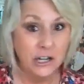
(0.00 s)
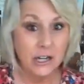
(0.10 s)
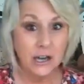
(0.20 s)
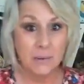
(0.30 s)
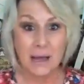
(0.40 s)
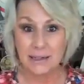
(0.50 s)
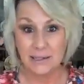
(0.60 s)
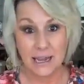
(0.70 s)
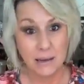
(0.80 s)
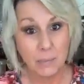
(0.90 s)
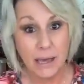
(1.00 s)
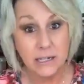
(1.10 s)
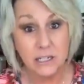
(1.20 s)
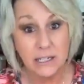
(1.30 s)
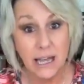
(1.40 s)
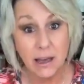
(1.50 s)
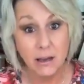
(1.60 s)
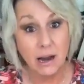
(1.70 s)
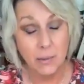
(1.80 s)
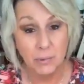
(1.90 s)
took a couple, I take pages
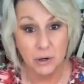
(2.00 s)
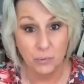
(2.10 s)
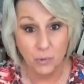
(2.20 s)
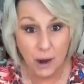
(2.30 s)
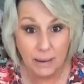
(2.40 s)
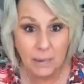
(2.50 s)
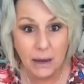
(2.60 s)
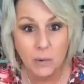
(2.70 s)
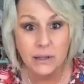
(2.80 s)
out, I put them right